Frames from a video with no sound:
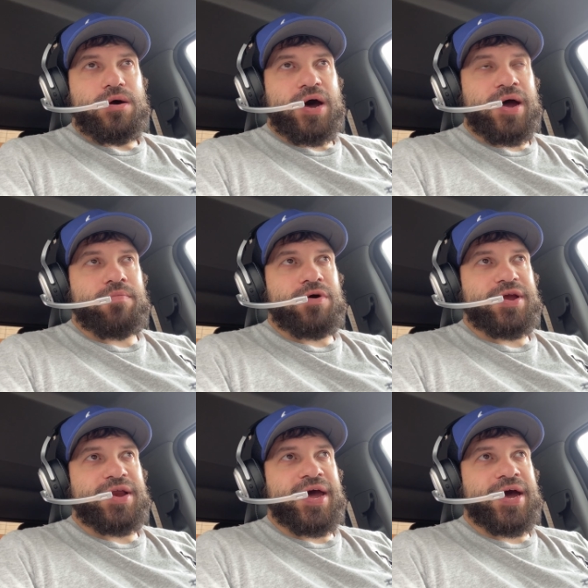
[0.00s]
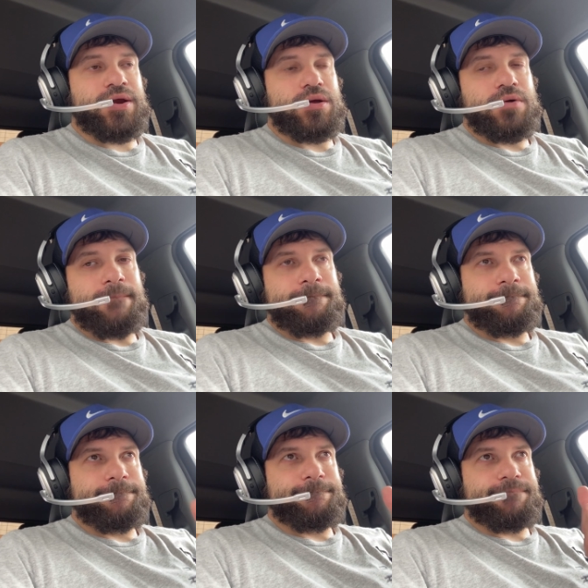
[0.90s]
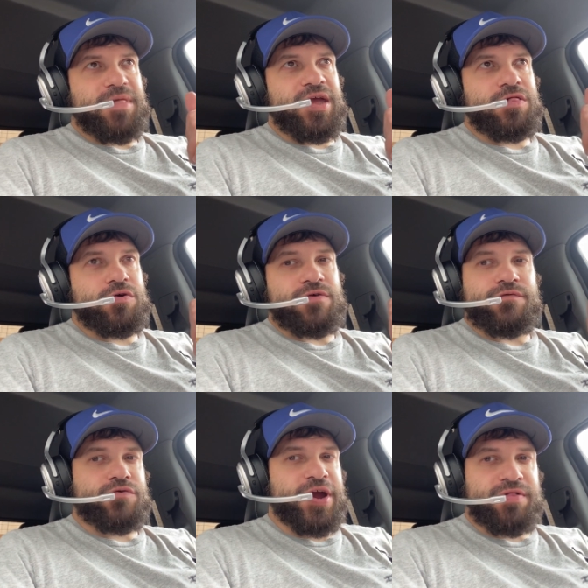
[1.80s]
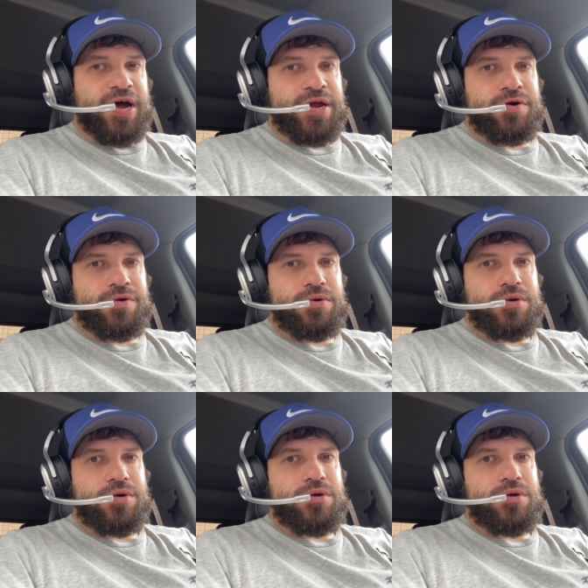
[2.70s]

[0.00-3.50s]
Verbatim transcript: I'm looking at either the Freightliner,